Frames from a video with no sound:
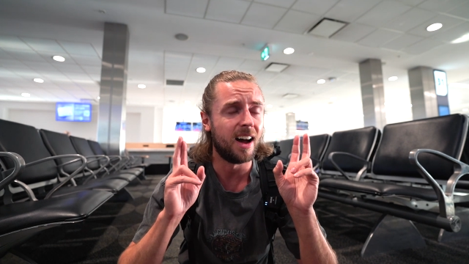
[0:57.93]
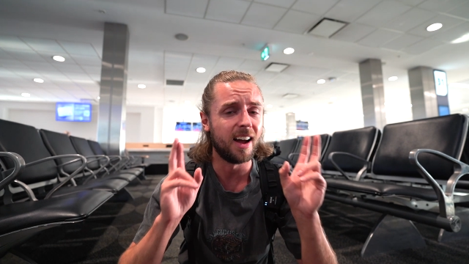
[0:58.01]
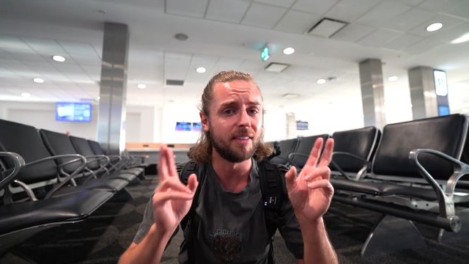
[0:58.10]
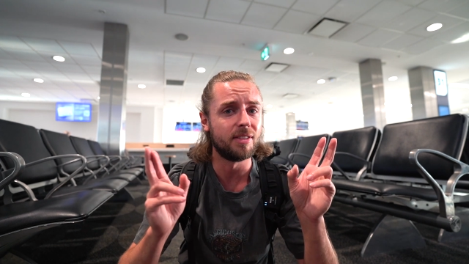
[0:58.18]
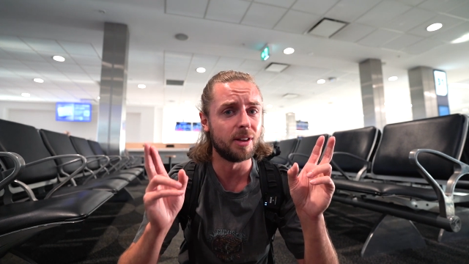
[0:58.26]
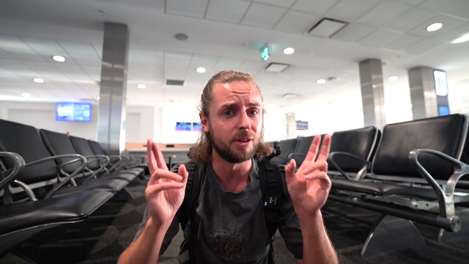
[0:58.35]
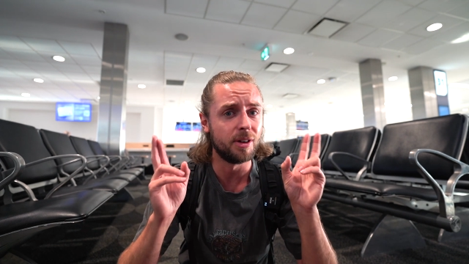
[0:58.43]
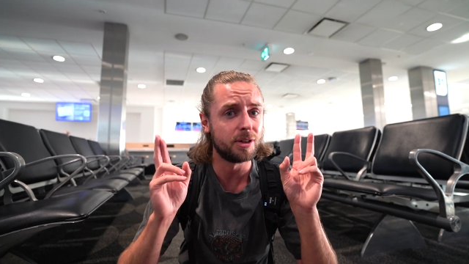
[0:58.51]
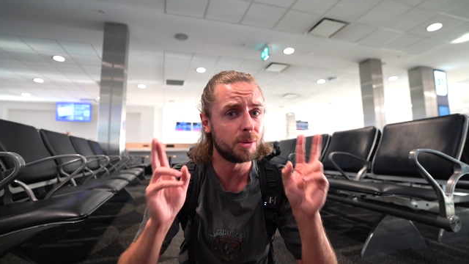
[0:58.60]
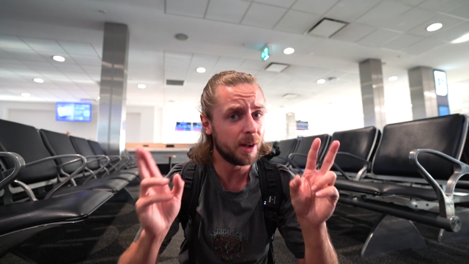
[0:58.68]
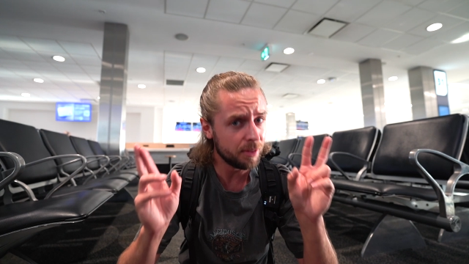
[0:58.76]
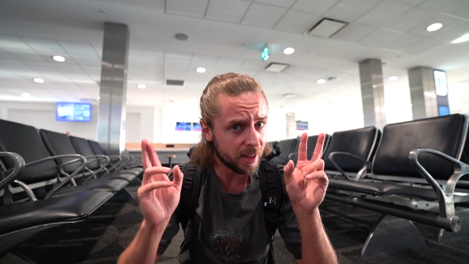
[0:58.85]
I've flown
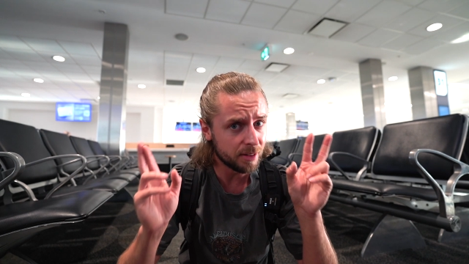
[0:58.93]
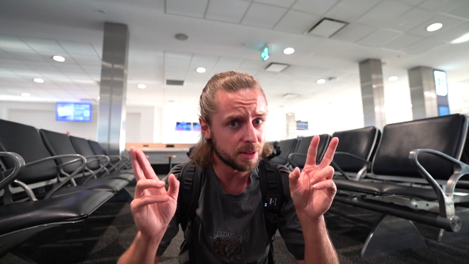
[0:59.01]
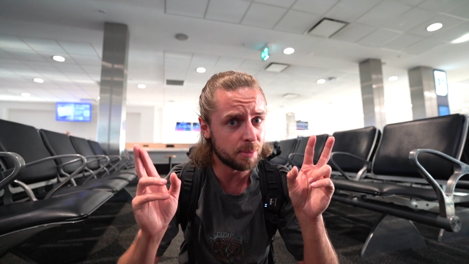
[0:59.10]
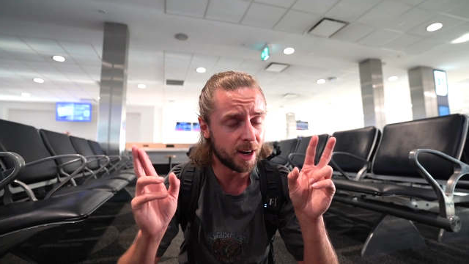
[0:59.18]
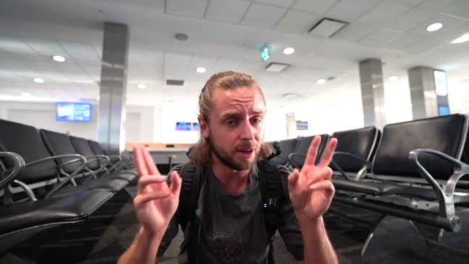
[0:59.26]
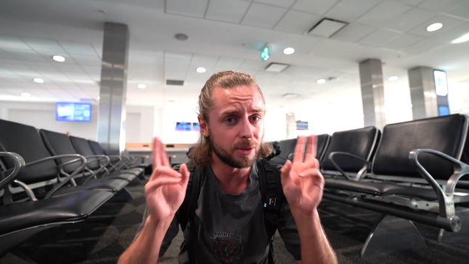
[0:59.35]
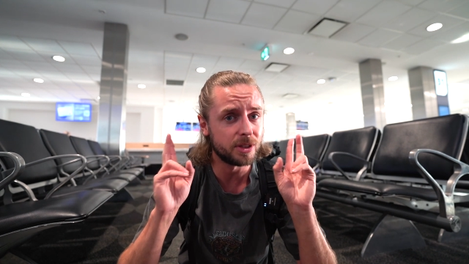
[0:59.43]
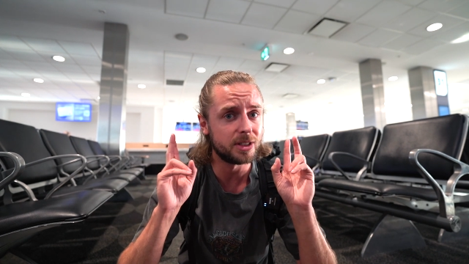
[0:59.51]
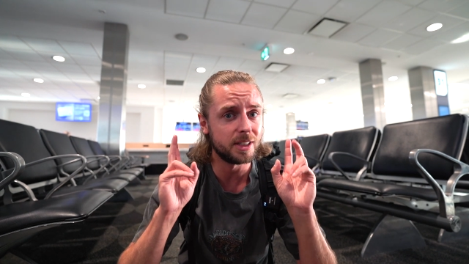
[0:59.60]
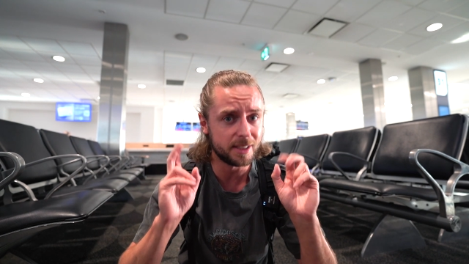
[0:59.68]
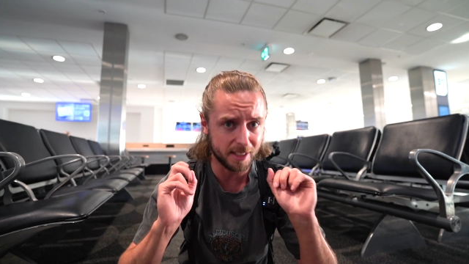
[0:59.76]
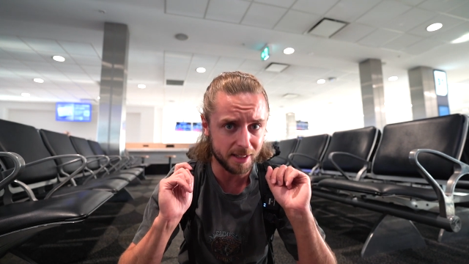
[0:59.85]
12,000 miles
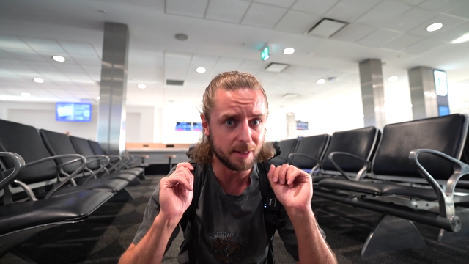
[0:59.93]
to see